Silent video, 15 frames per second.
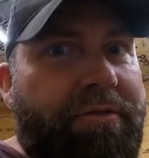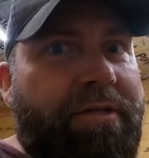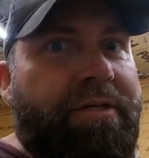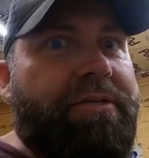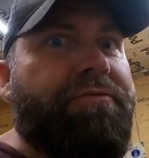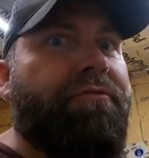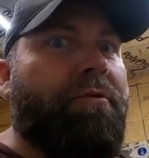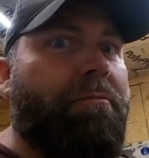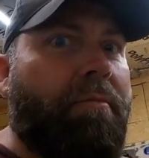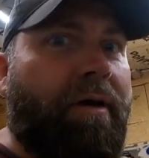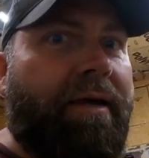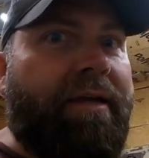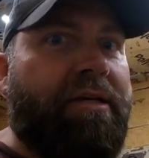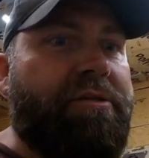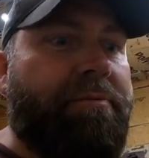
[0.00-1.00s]
you this from
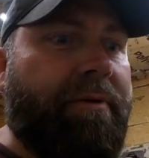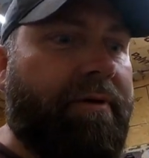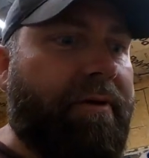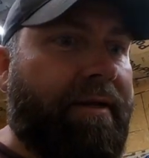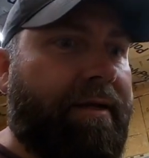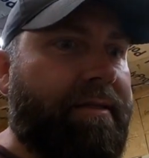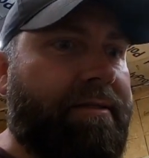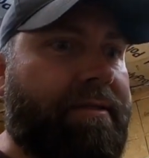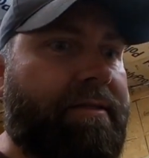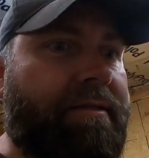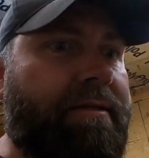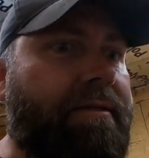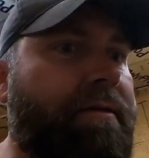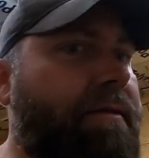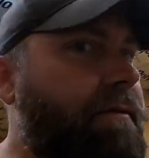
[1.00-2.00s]
my experience.